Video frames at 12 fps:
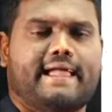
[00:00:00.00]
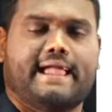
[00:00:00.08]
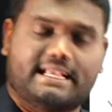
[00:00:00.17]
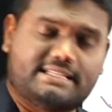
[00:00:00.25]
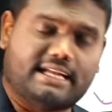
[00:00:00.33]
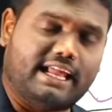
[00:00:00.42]

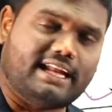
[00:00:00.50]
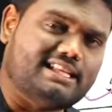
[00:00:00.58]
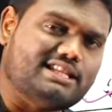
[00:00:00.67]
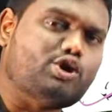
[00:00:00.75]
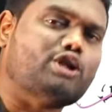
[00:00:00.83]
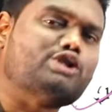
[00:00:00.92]
Is that clear?
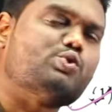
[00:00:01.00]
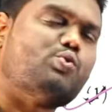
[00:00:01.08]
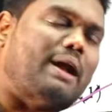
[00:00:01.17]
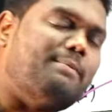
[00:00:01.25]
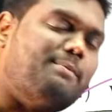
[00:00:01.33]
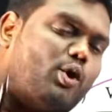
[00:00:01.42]
This is also
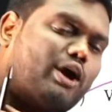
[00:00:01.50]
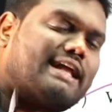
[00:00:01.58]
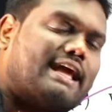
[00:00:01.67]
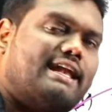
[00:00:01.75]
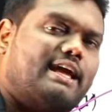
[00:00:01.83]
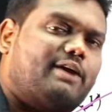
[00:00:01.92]
one more
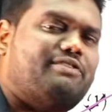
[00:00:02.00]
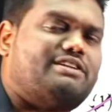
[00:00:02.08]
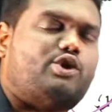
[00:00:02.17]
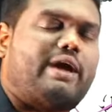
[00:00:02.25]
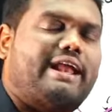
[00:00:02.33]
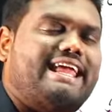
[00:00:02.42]
technique which
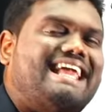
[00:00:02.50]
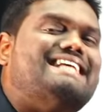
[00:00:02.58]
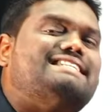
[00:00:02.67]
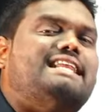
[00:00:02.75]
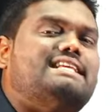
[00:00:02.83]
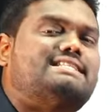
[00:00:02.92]
you can
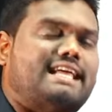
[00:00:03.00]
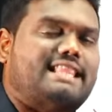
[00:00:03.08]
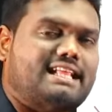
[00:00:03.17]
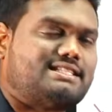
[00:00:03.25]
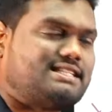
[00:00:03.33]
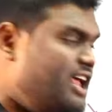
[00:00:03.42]
easily say the
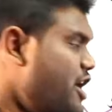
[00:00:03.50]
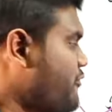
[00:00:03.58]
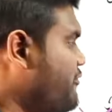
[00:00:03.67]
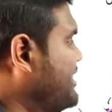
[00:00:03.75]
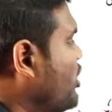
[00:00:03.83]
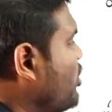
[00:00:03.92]
answer
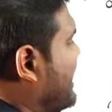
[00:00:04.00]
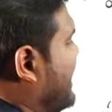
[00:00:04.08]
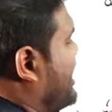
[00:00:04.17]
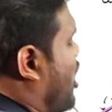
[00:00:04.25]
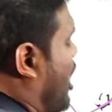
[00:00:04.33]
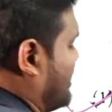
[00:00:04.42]
without writing all